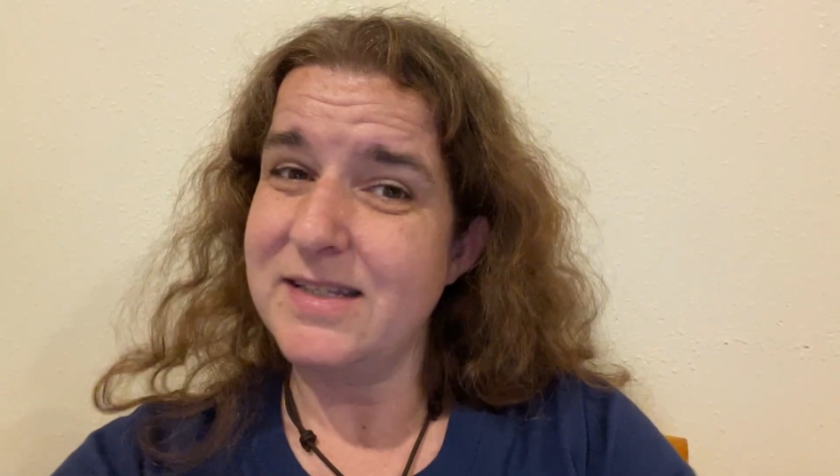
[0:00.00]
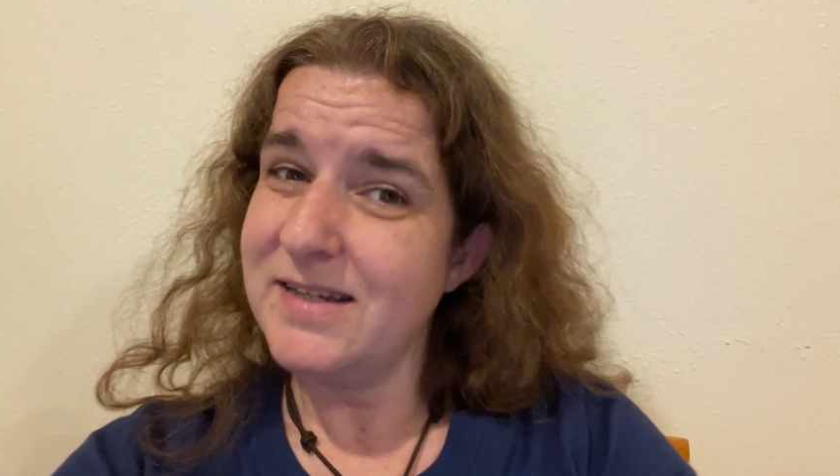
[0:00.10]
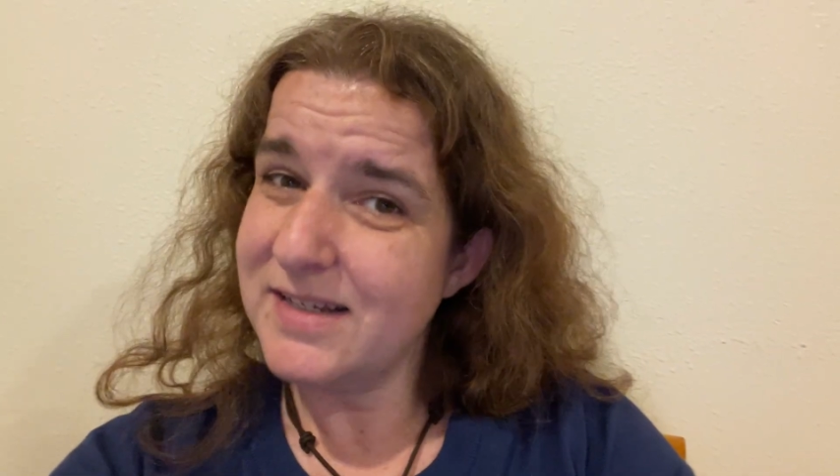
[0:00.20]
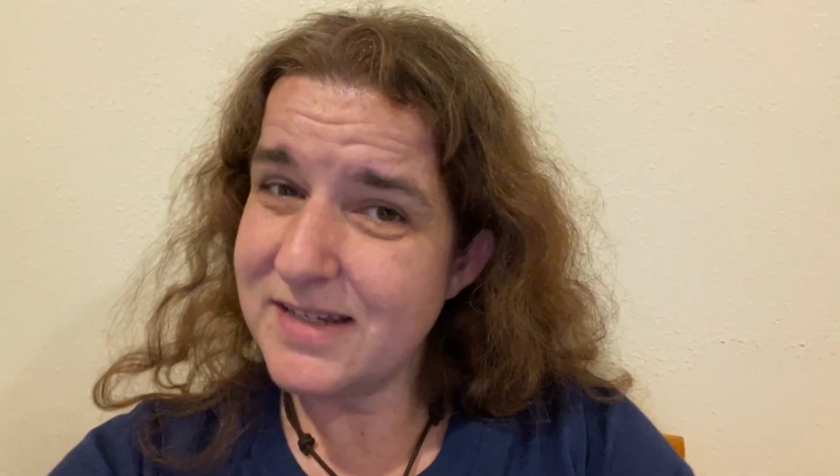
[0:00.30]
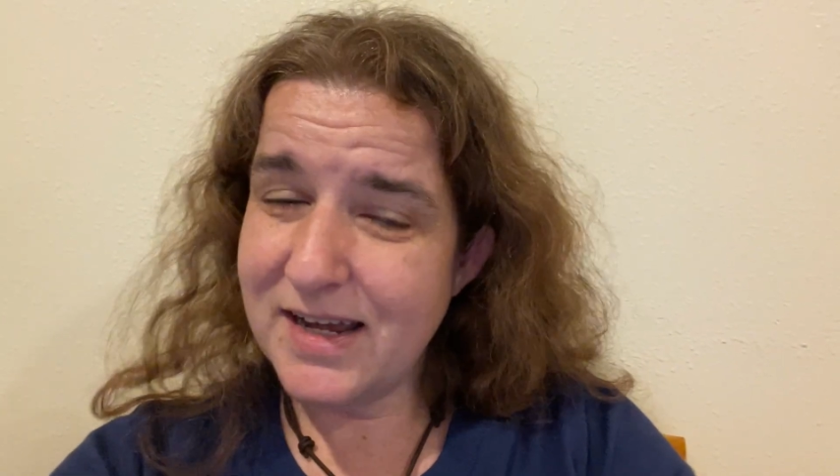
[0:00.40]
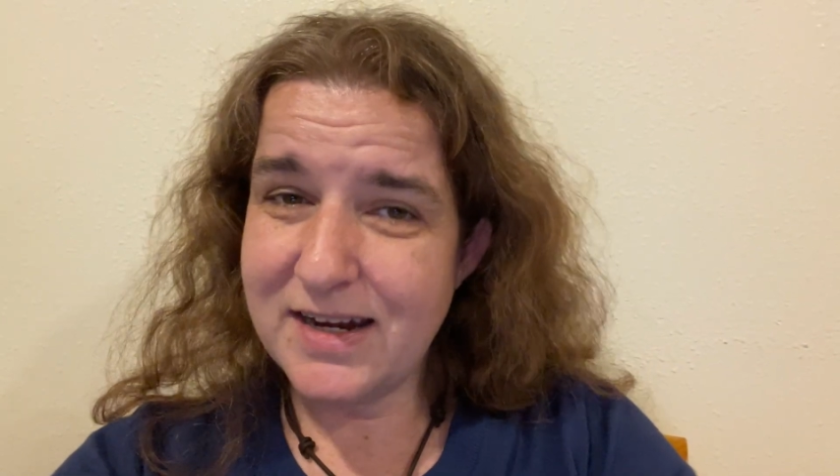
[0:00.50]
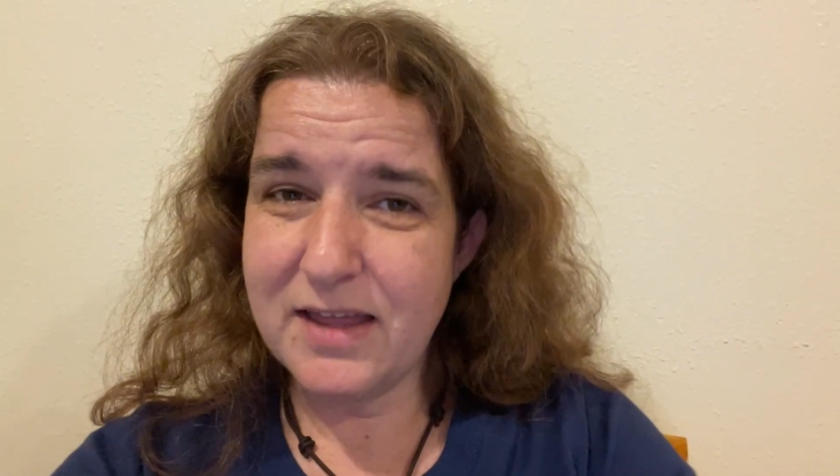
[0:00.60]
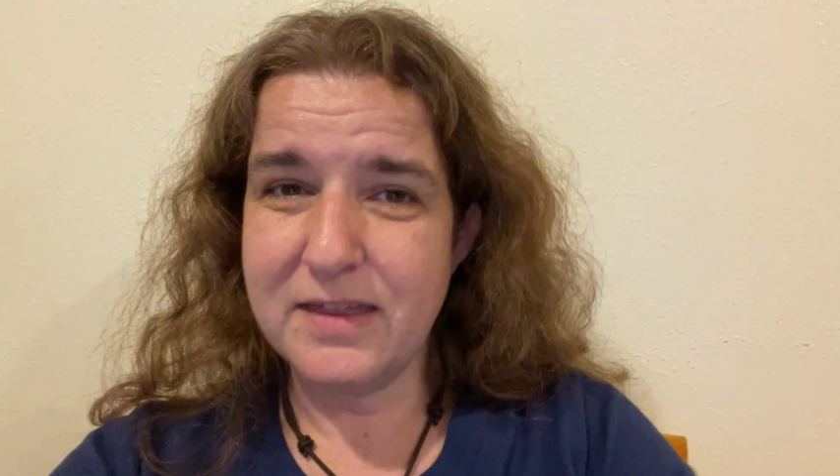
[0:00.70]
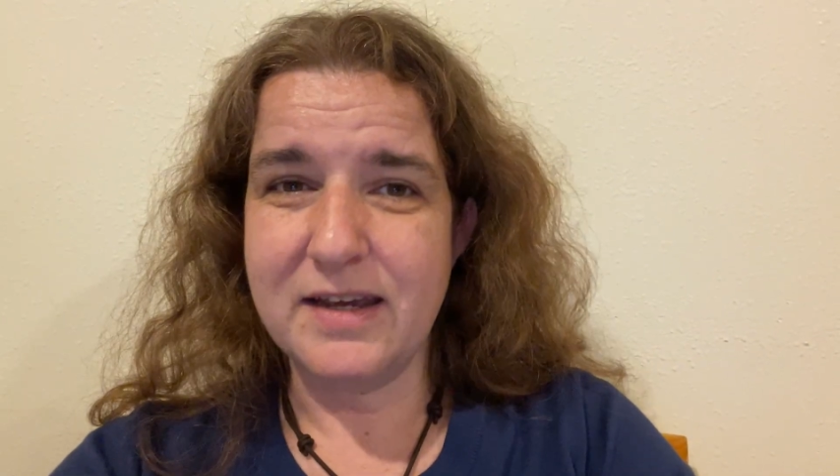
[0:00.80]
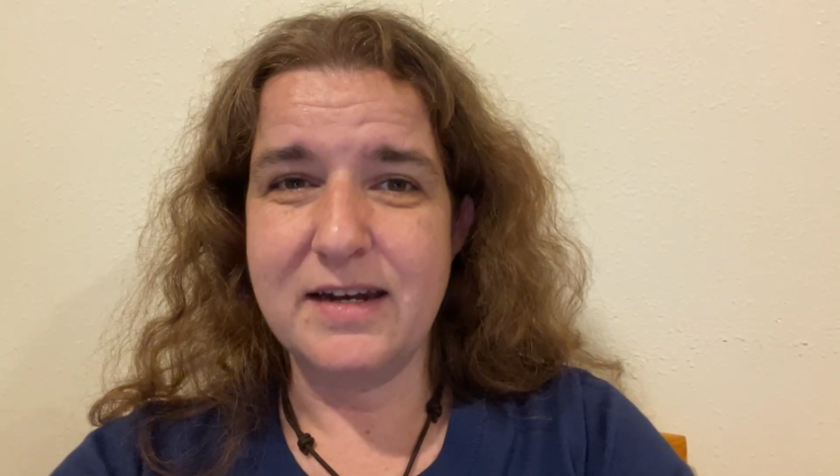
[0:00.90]
it's not
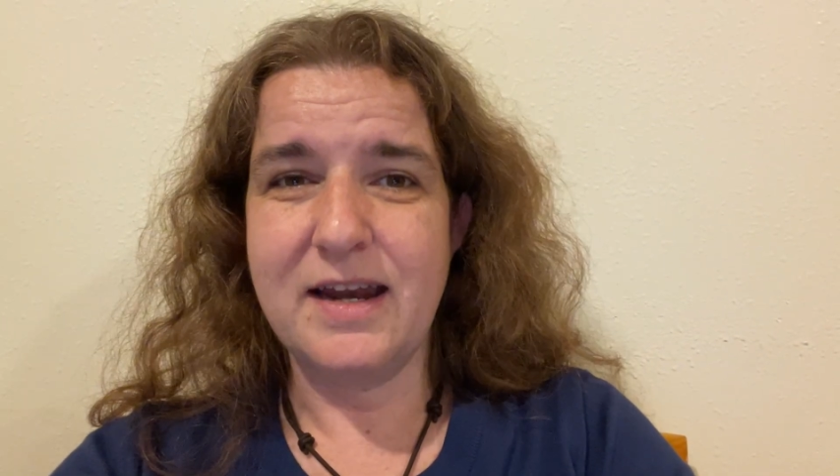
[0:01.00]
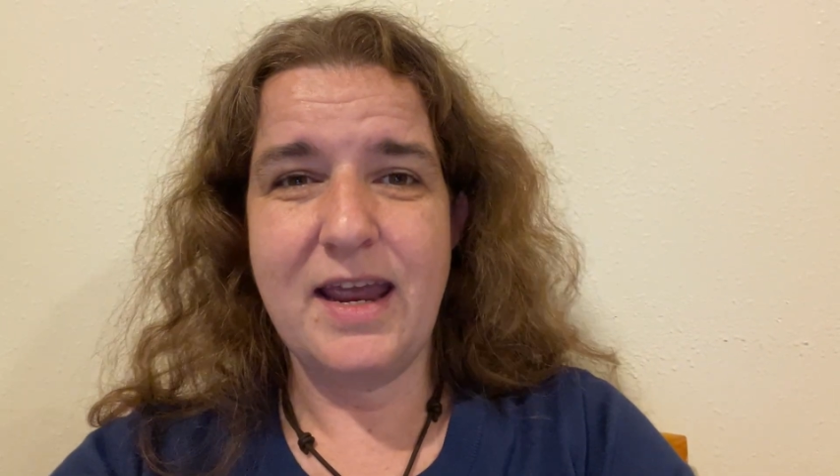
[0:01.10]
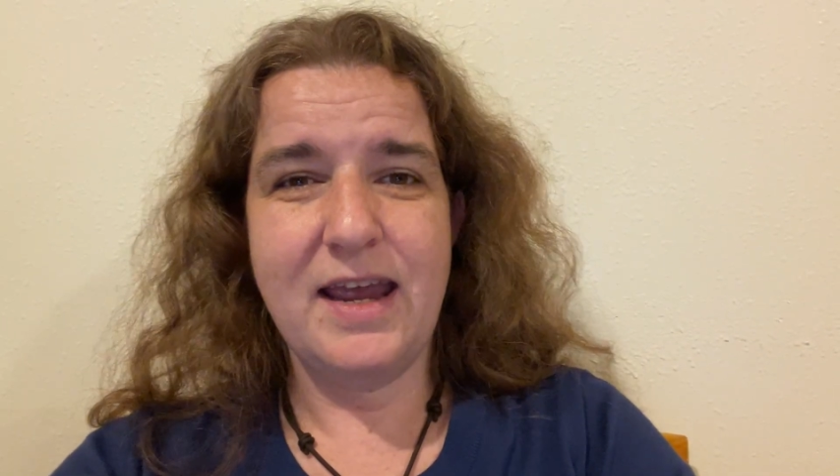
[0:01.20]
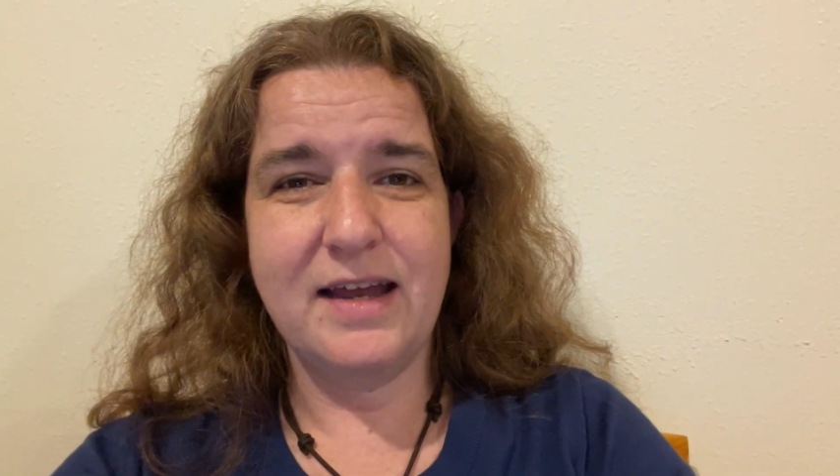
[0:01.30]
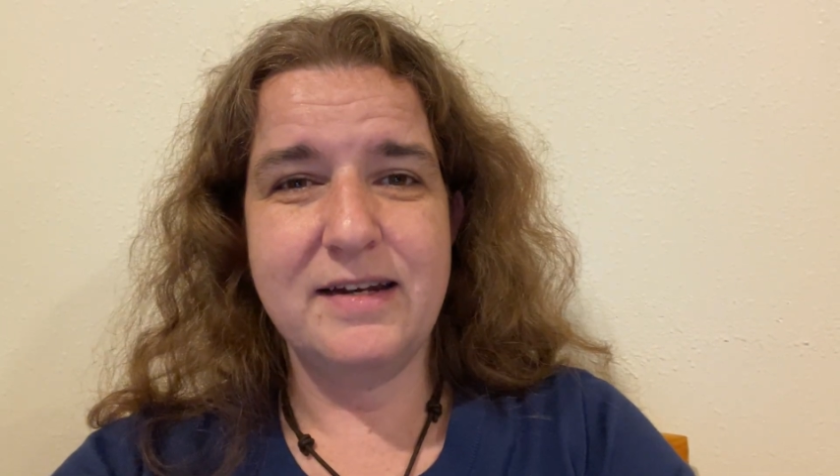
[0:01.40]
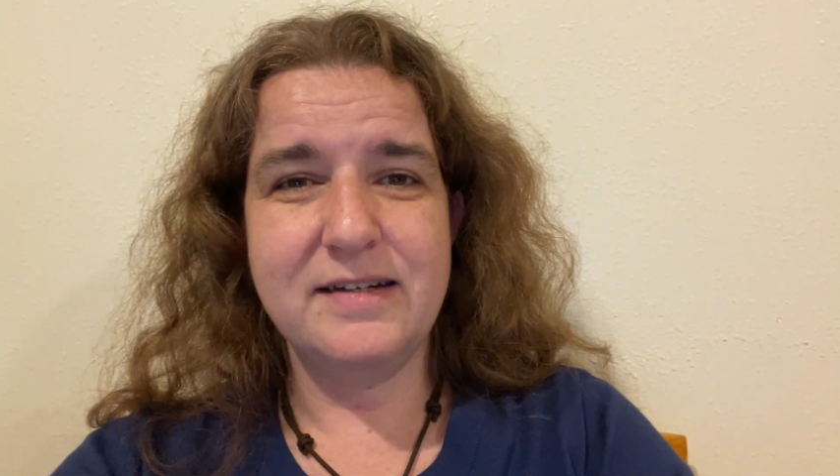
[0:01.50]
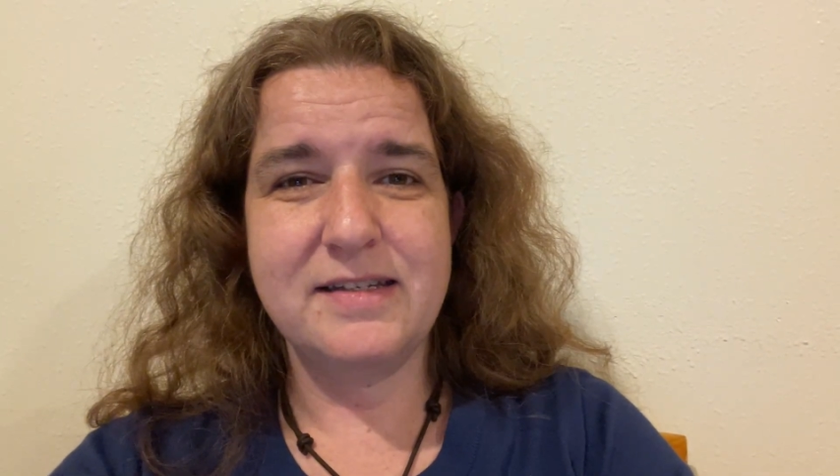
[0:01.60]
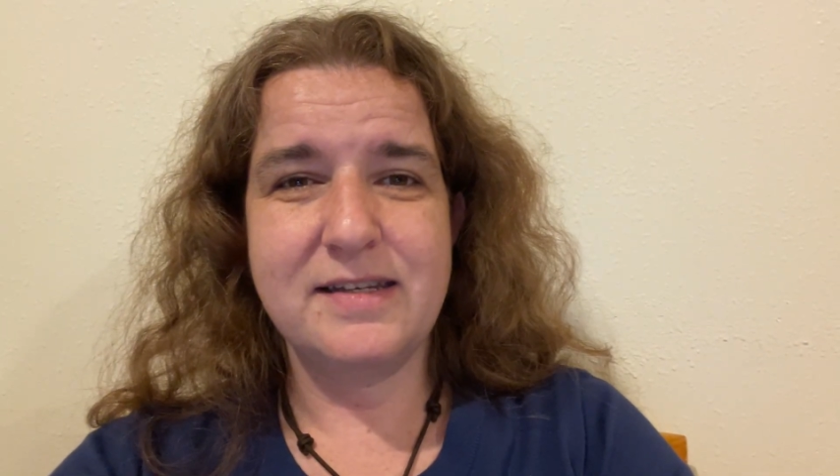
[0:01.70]
nothing. And